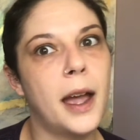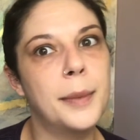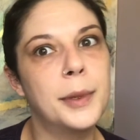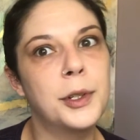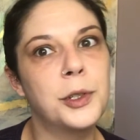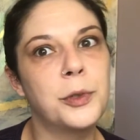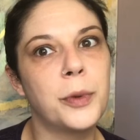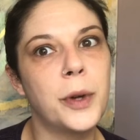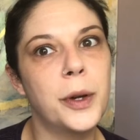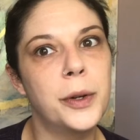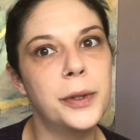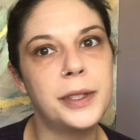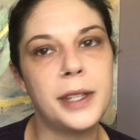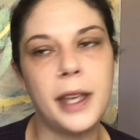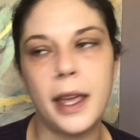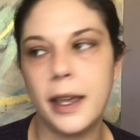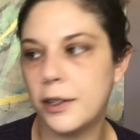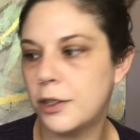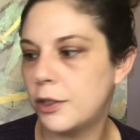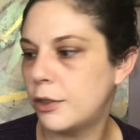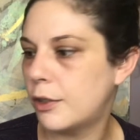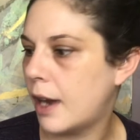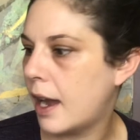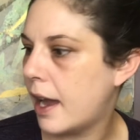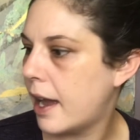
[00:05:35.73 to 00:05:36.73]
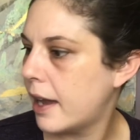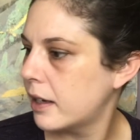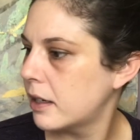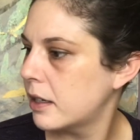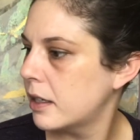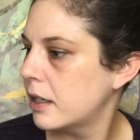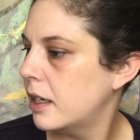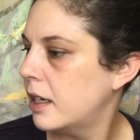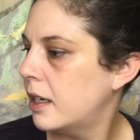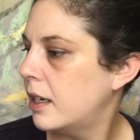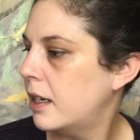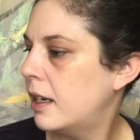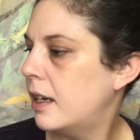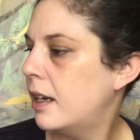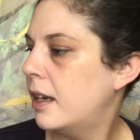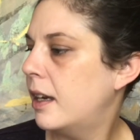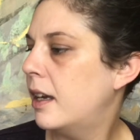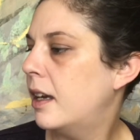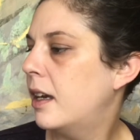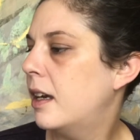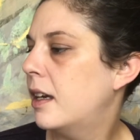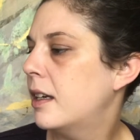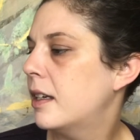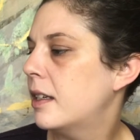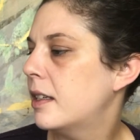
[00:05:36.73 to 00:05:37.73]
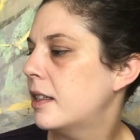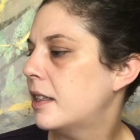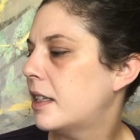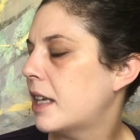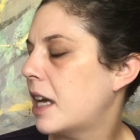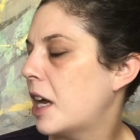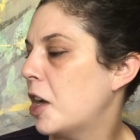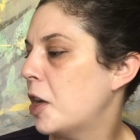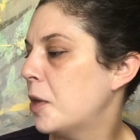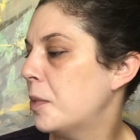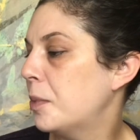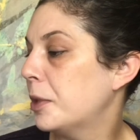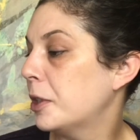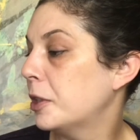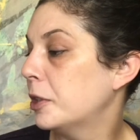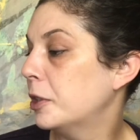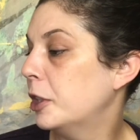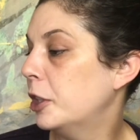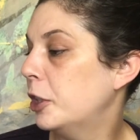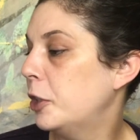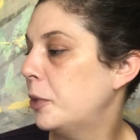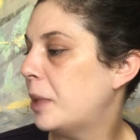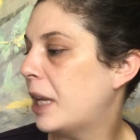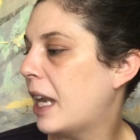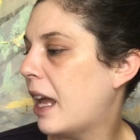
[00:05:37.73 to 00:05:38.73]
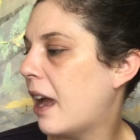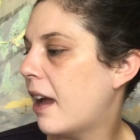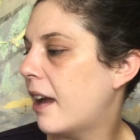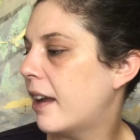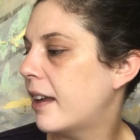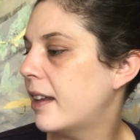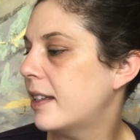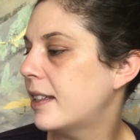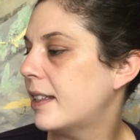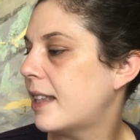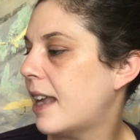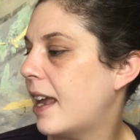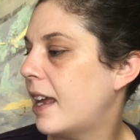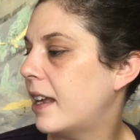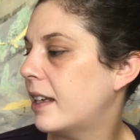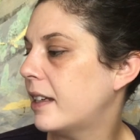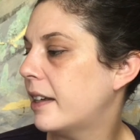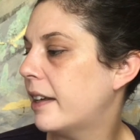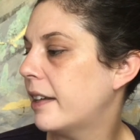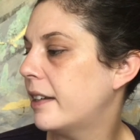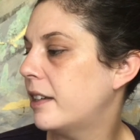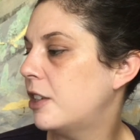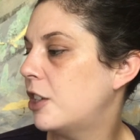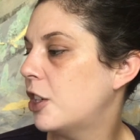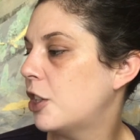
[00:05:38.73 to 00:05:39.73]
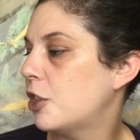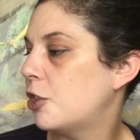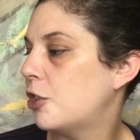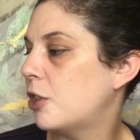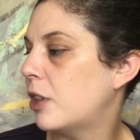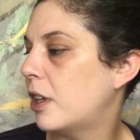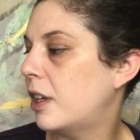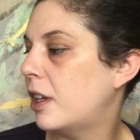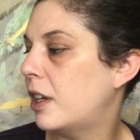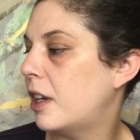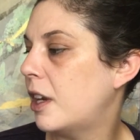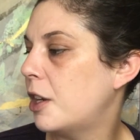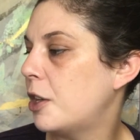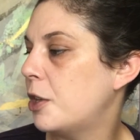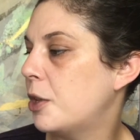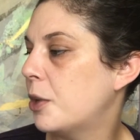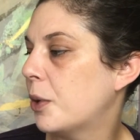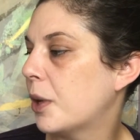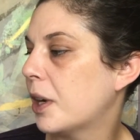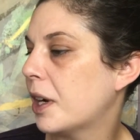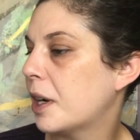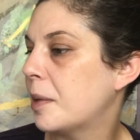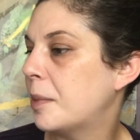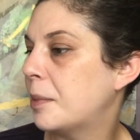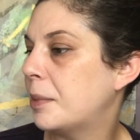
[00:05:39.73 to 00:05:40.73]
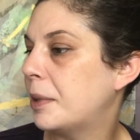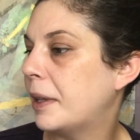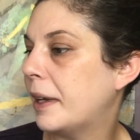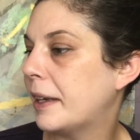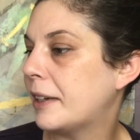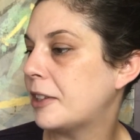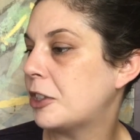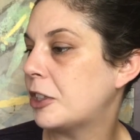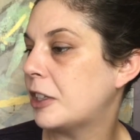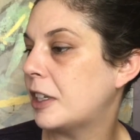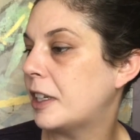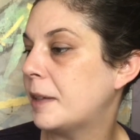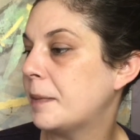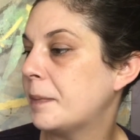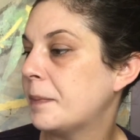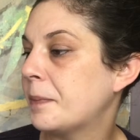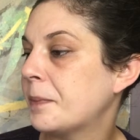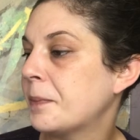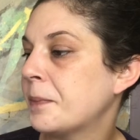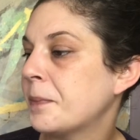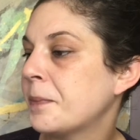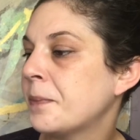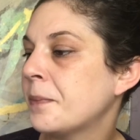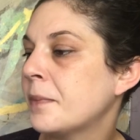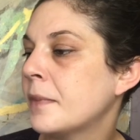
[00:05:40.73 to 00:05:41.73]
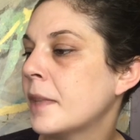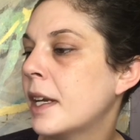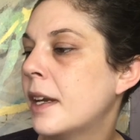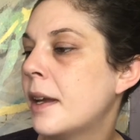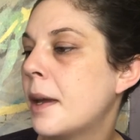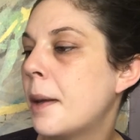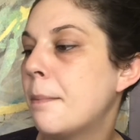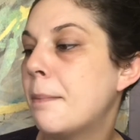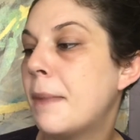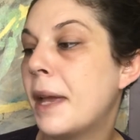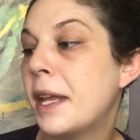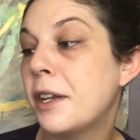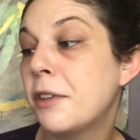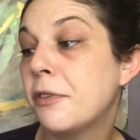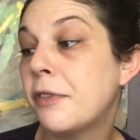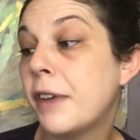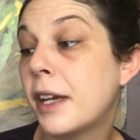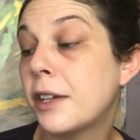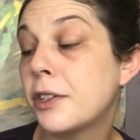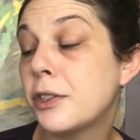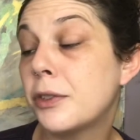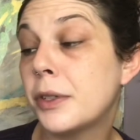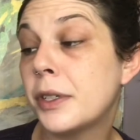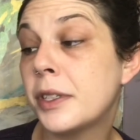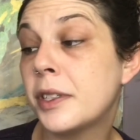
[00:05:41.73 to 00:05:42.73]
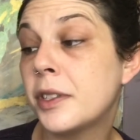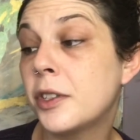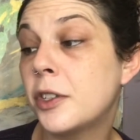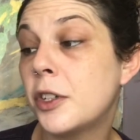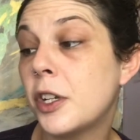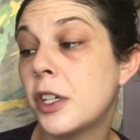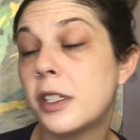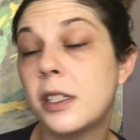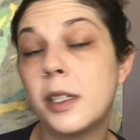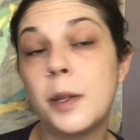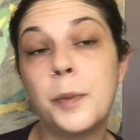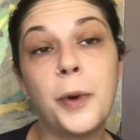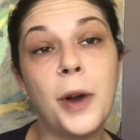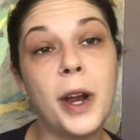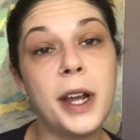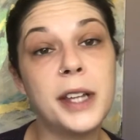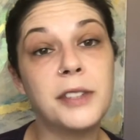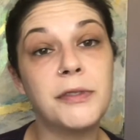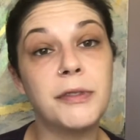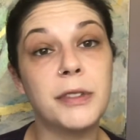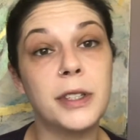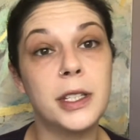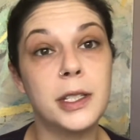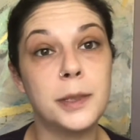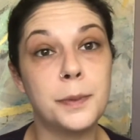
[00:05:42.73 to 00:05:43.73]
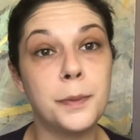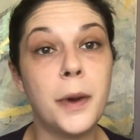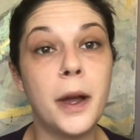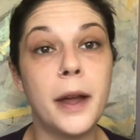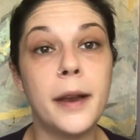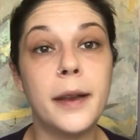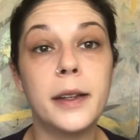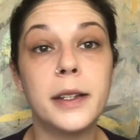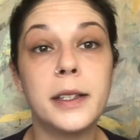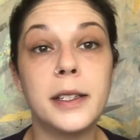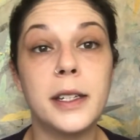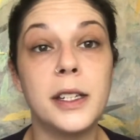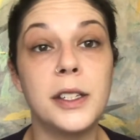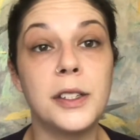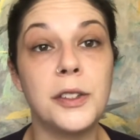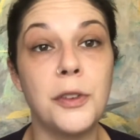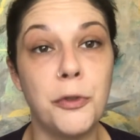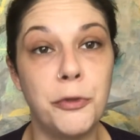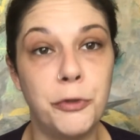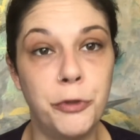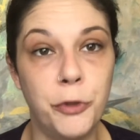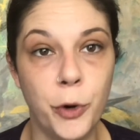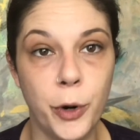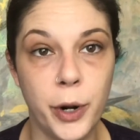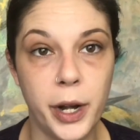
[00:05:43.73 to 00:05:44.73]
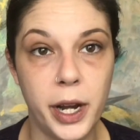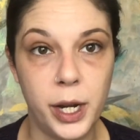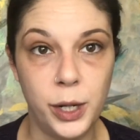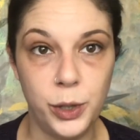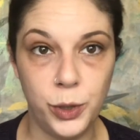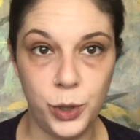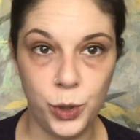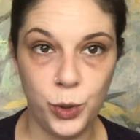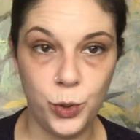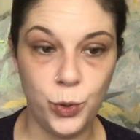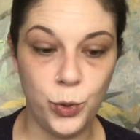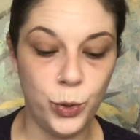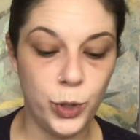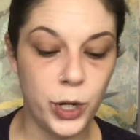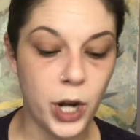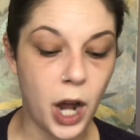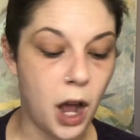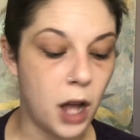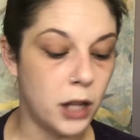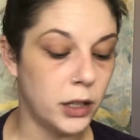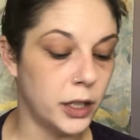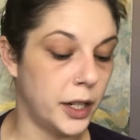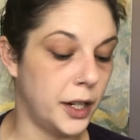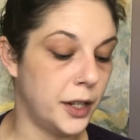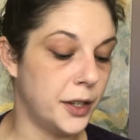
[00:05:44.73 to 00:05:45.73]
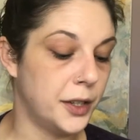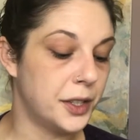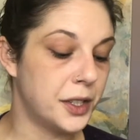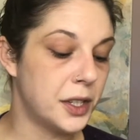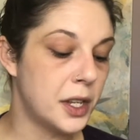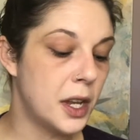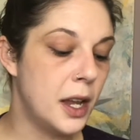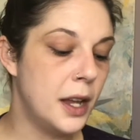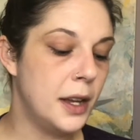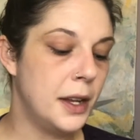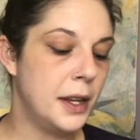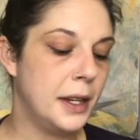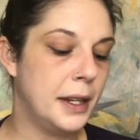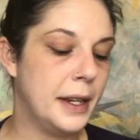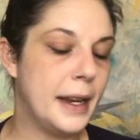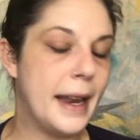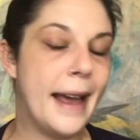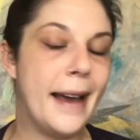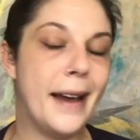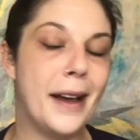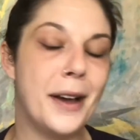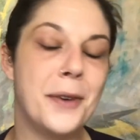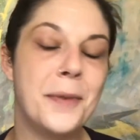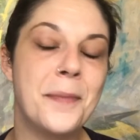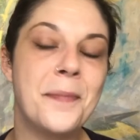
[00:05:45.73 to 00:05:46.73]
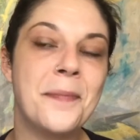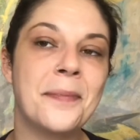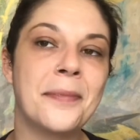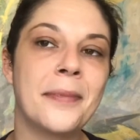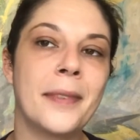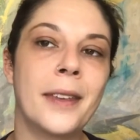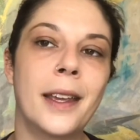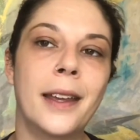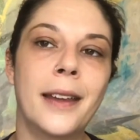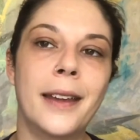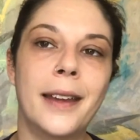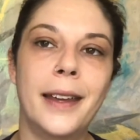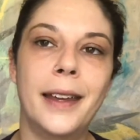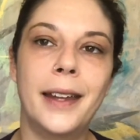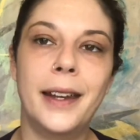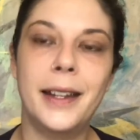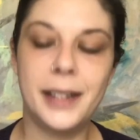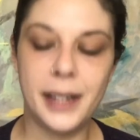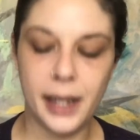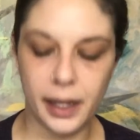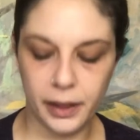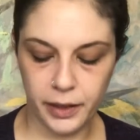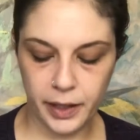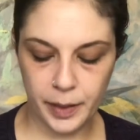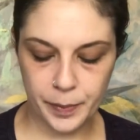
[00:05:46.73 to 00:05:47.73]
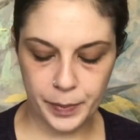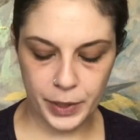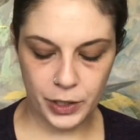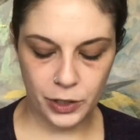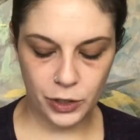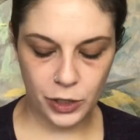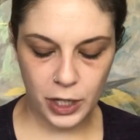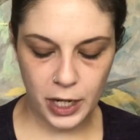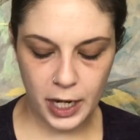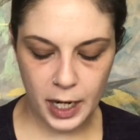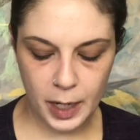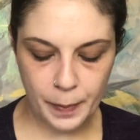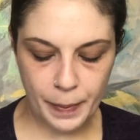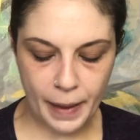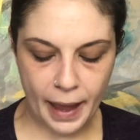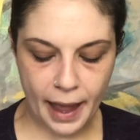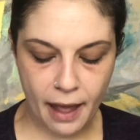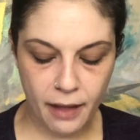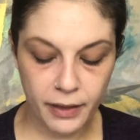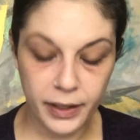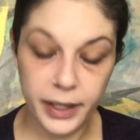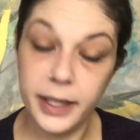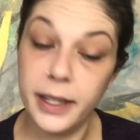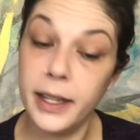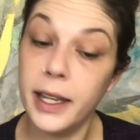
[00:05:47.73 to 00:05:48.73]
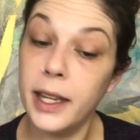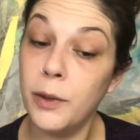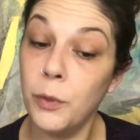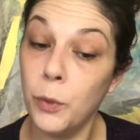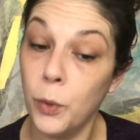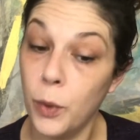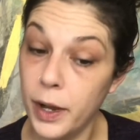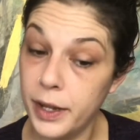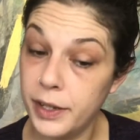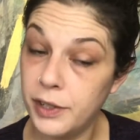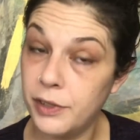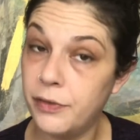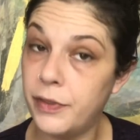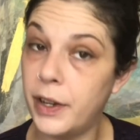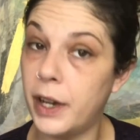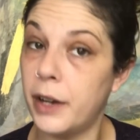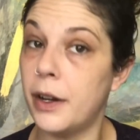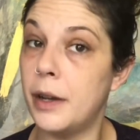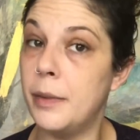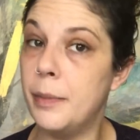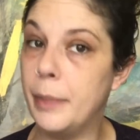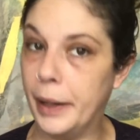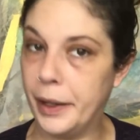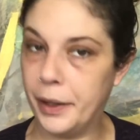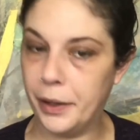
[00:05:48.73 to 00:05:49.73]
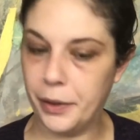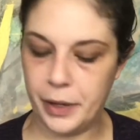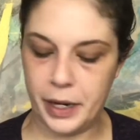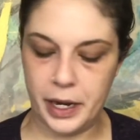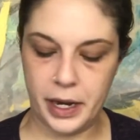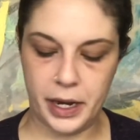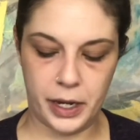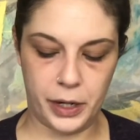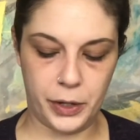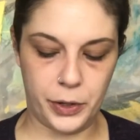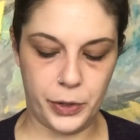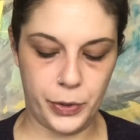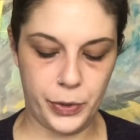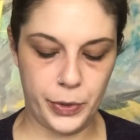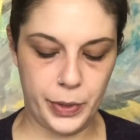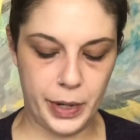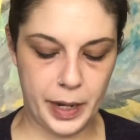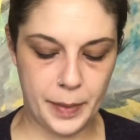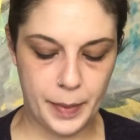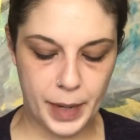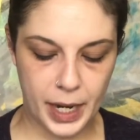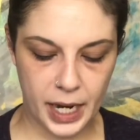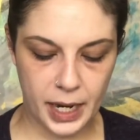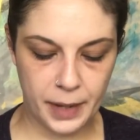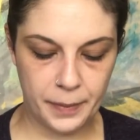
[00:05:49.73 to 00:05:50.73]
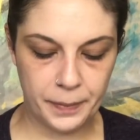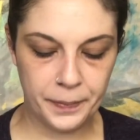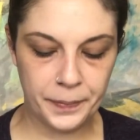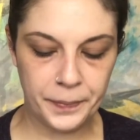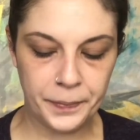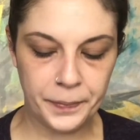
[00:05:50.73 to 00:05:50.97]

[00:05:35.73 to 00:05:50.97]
rose extract to help luminize and condition your complexion. Manufacturer's suggested price for this product is $42. Now, it is a lip and cheek palette. It was very buttery and creamy.